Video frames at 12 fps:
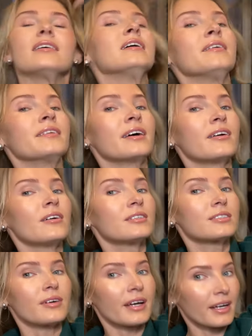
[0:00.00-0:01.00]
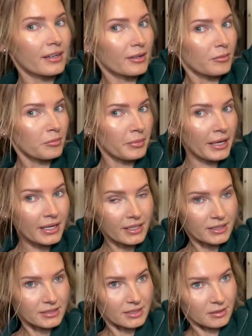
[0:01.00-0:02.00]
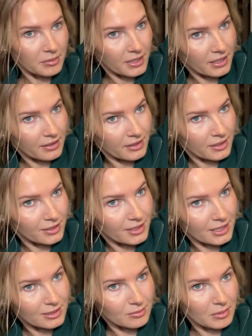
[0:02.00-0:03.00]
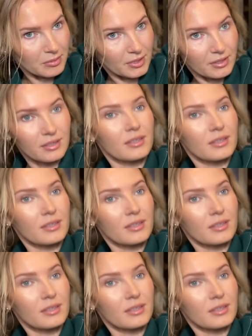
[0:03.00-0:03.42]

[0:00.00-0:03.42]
And then also I had bangs in the beginning of the year. Do you guys remember?